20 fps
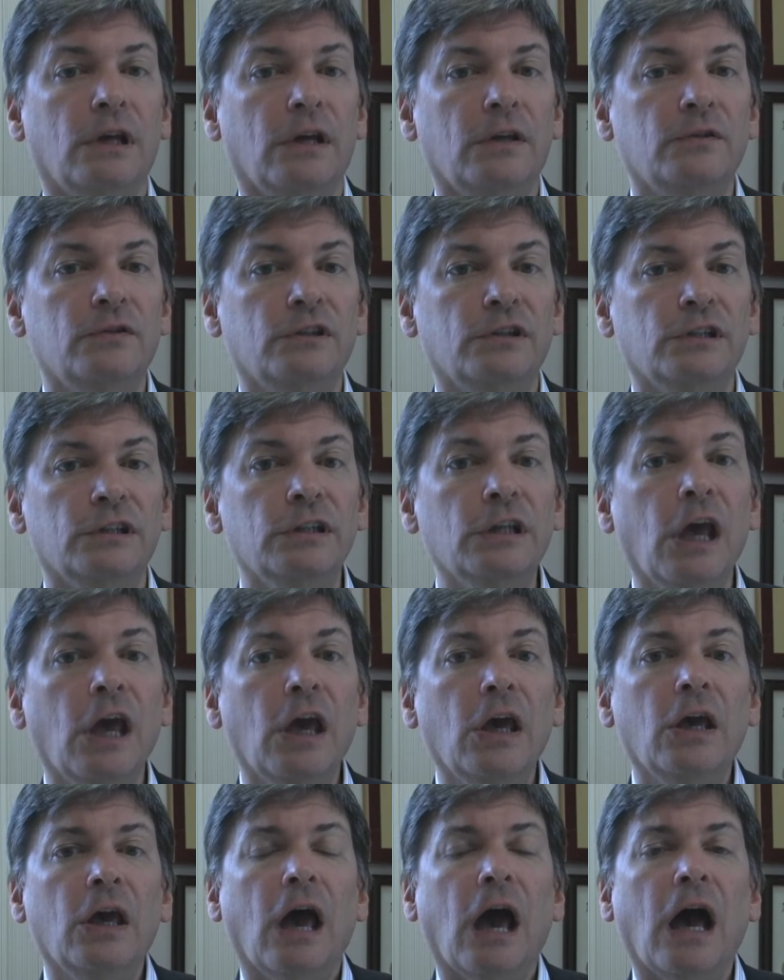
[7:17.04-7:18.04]
gene,
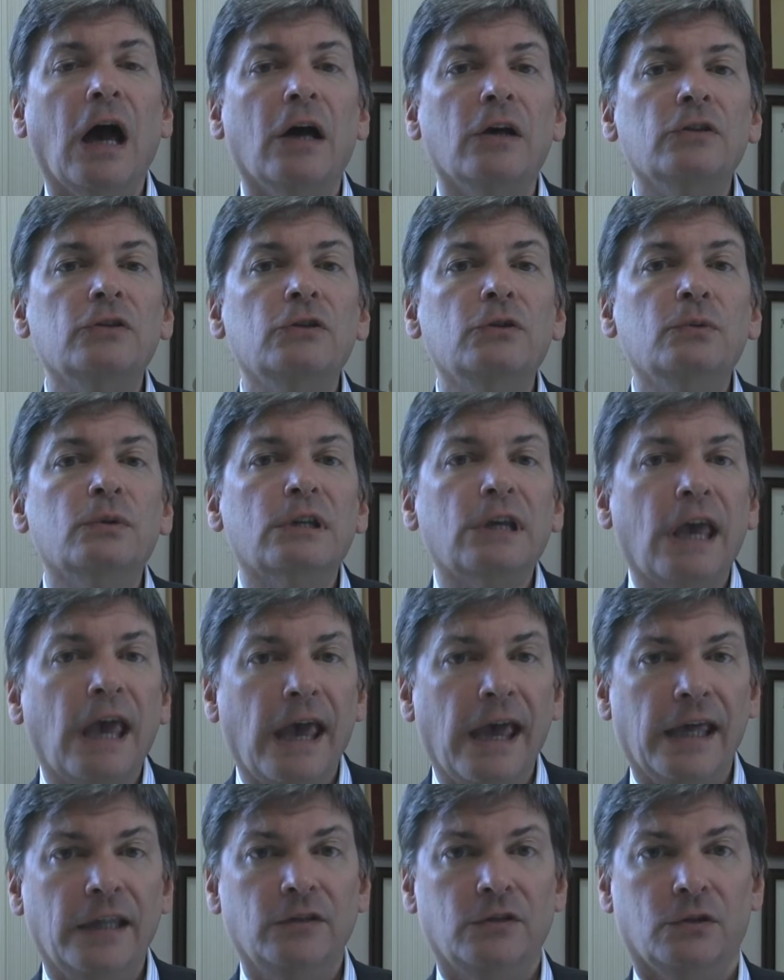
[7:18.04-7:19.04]
uh, you
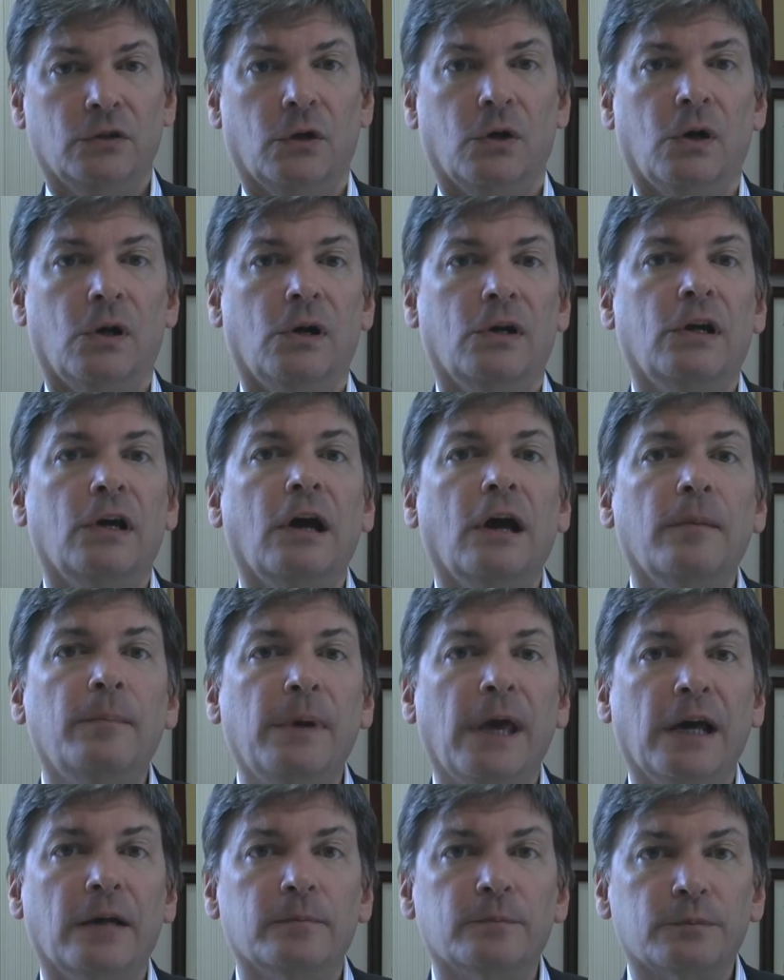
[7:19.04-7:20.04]
can talk
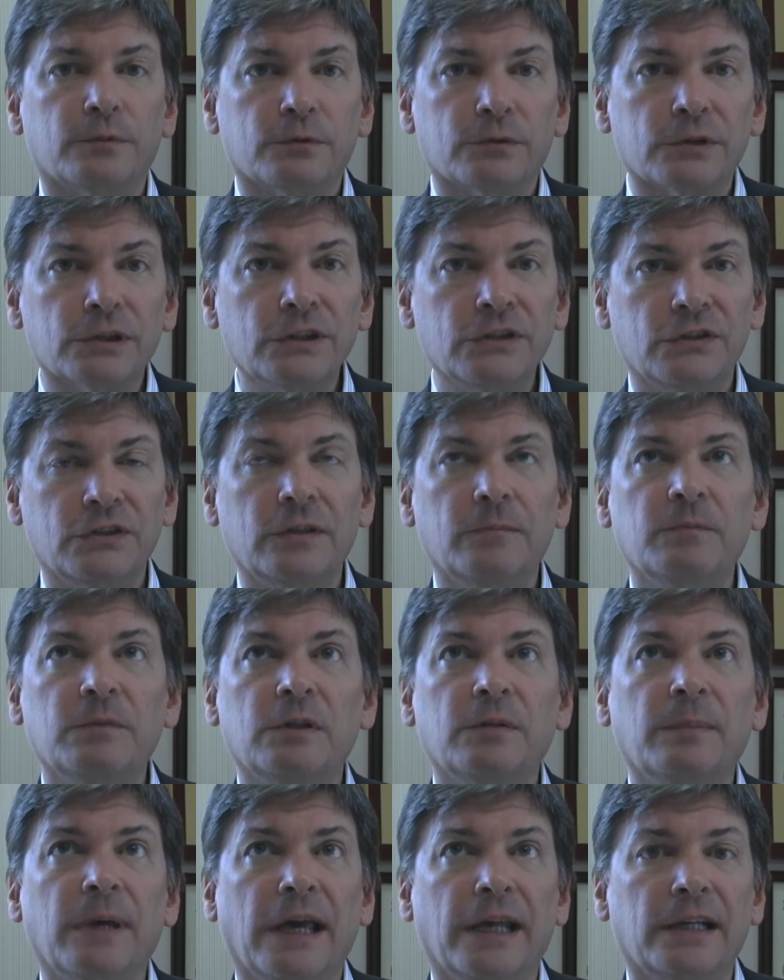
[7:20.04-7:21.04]
about
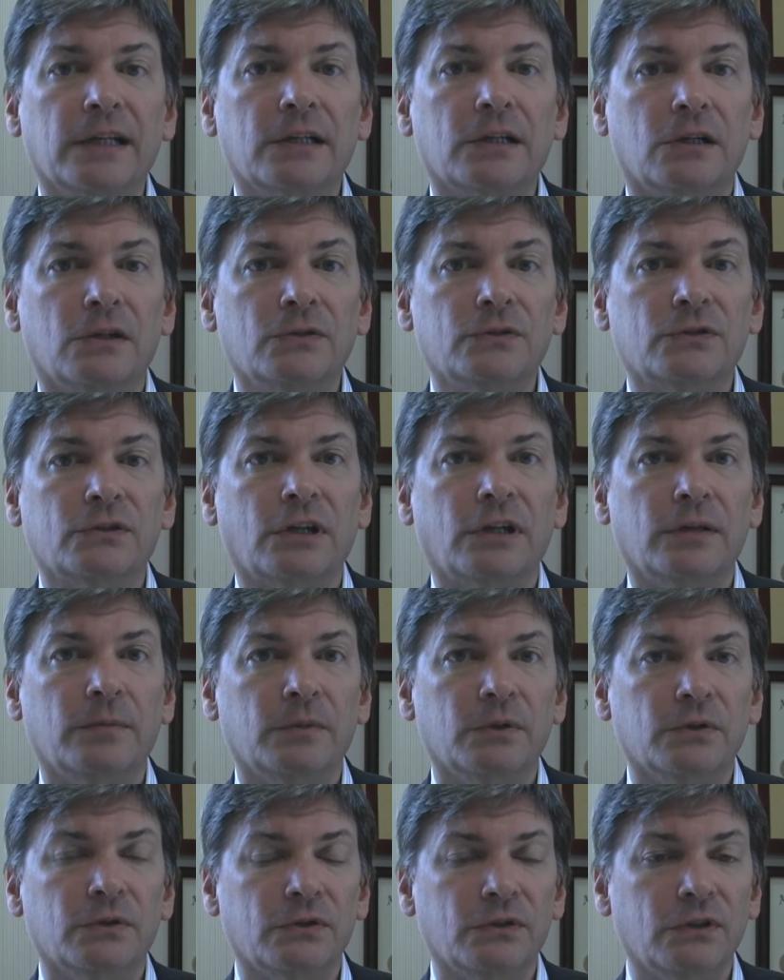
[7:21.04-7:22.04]
presymptomatic
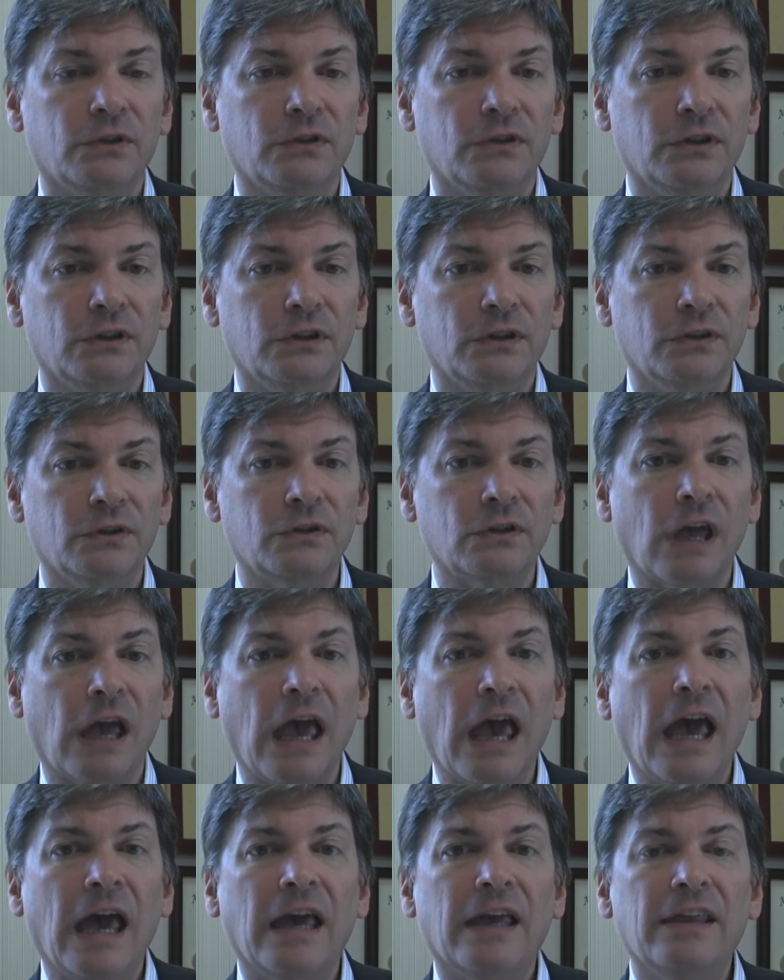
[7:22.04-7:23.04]
Alzheimer's disease
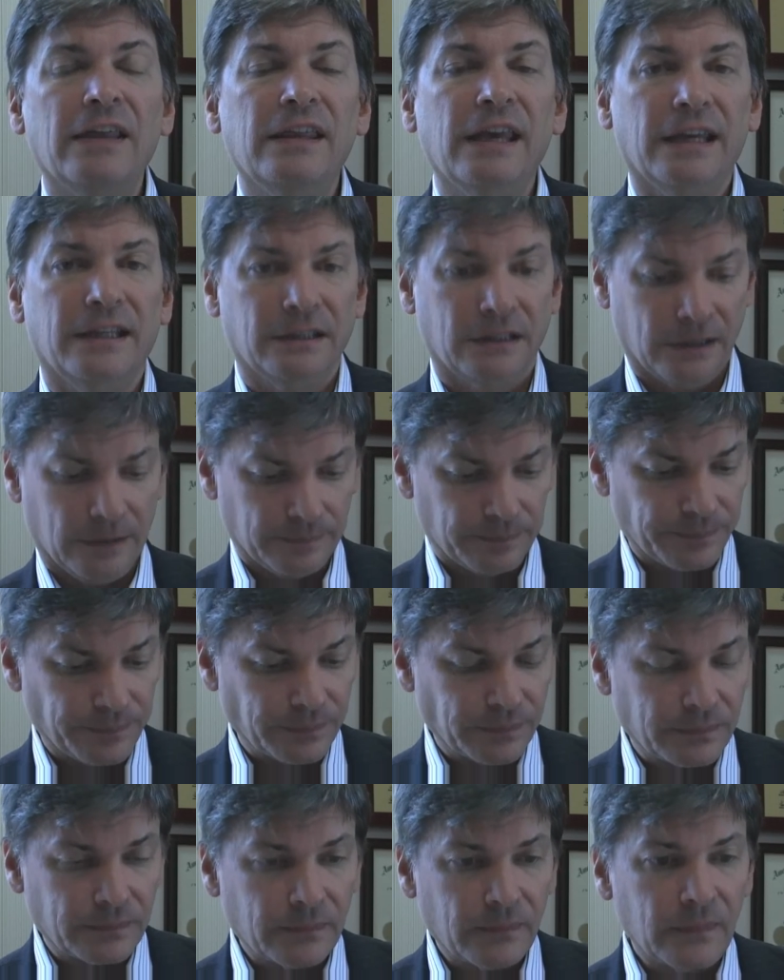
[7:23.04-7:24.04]
that
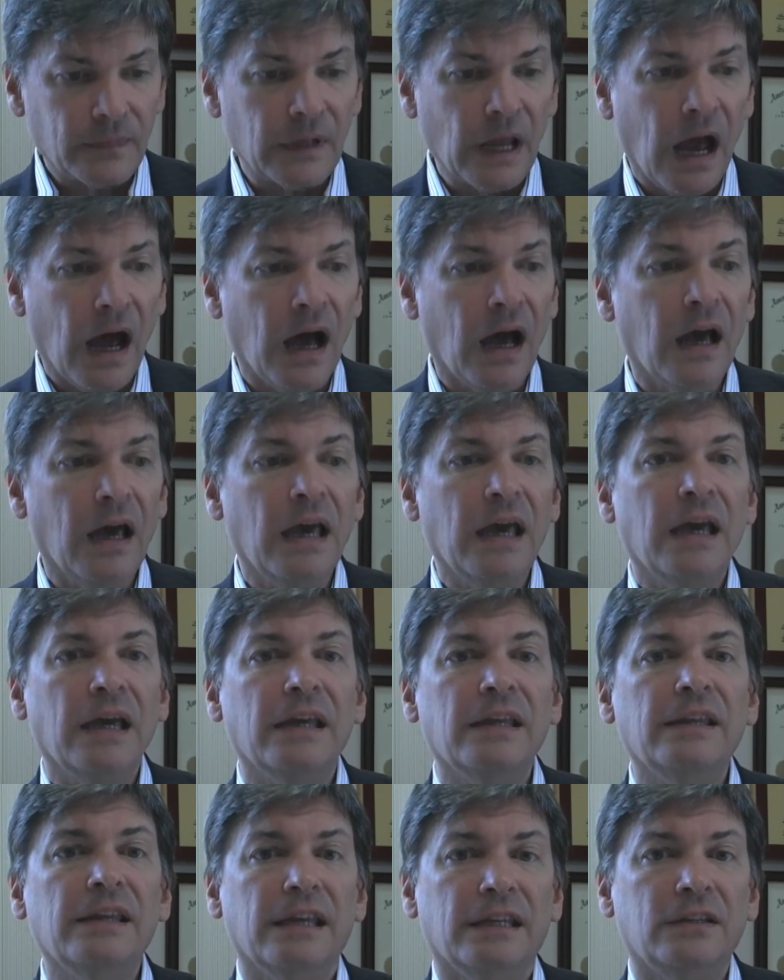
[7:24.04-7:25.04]
uh,
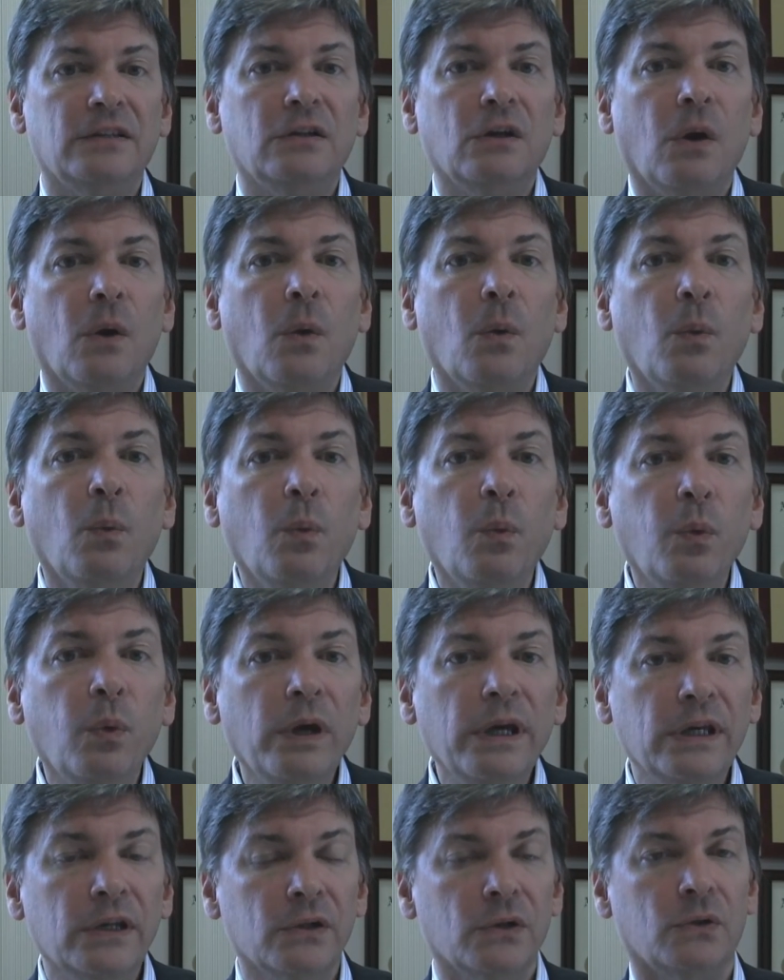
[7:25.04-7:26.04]
that
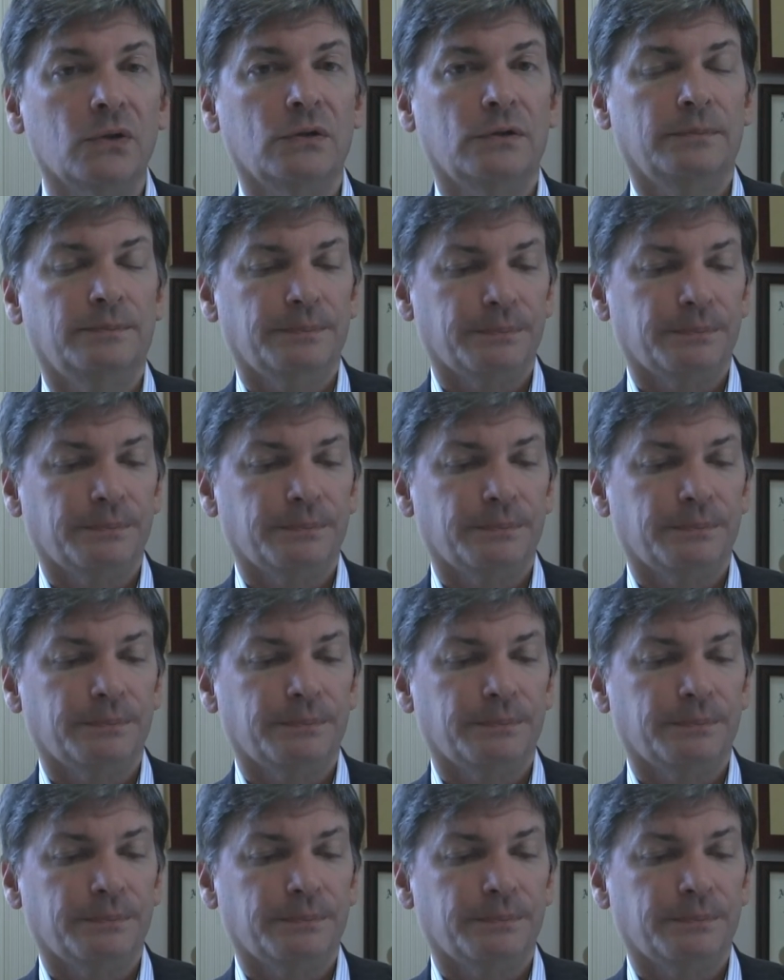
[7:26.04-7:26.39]
will